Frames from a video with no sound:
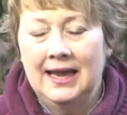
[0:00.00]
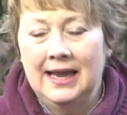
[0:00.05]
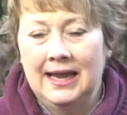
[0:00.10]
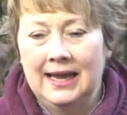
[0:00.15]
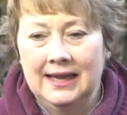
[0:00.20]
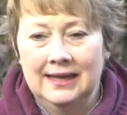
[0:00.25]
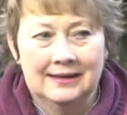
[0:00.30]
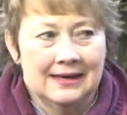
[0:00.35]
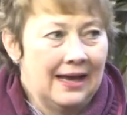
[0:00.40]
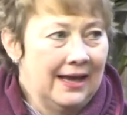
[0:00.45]

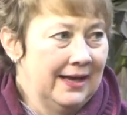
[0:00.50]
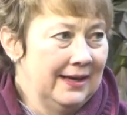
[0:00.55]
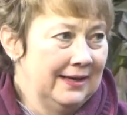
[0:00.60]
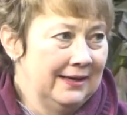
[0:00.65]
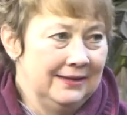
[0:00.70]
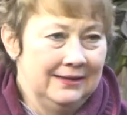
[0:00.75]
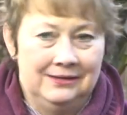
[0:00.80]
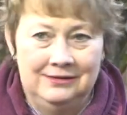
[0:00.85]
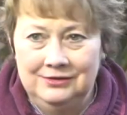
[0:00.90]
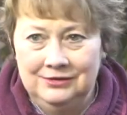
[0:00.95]
and
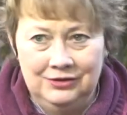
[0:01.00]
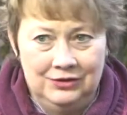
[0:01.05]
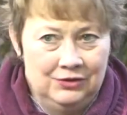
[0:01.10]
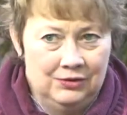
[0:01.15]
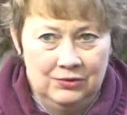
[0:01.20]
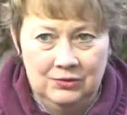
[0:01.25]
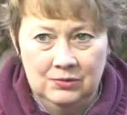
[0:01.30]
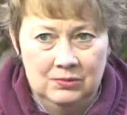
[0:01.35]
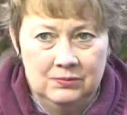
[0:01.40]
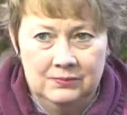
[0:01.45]
I
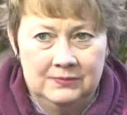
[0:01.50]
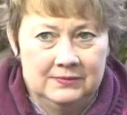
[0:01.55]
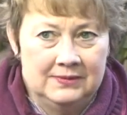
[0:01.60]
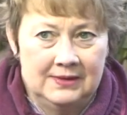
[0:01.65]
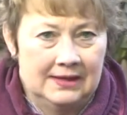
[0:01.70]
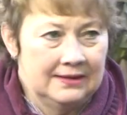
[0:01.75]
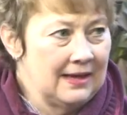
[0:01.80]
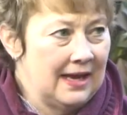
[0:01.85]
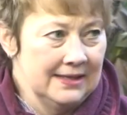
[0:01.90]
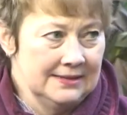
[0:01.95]
knew
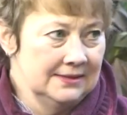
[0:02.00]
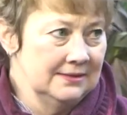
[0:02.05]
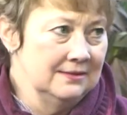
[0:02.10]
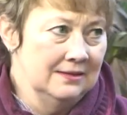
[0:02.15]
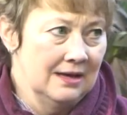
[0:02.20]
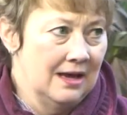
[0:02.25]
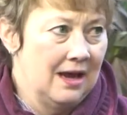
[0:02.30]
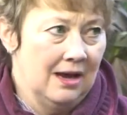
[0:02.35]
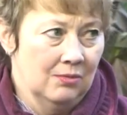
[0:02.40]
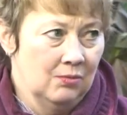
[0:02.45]
that I did
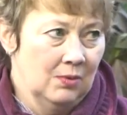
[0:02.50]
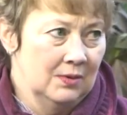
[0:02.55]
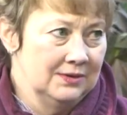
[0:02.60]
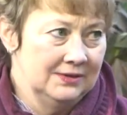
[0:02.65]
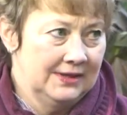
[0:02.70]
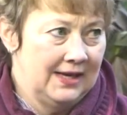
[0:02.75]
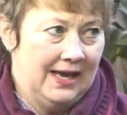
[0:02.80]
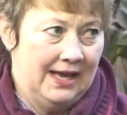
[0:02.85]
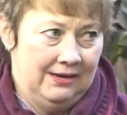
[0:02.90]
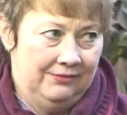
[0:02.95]
not
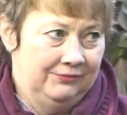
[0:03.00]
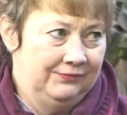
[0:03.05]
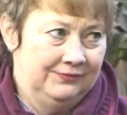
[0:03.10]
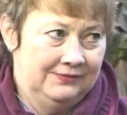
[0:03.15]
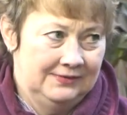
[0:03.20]
want to have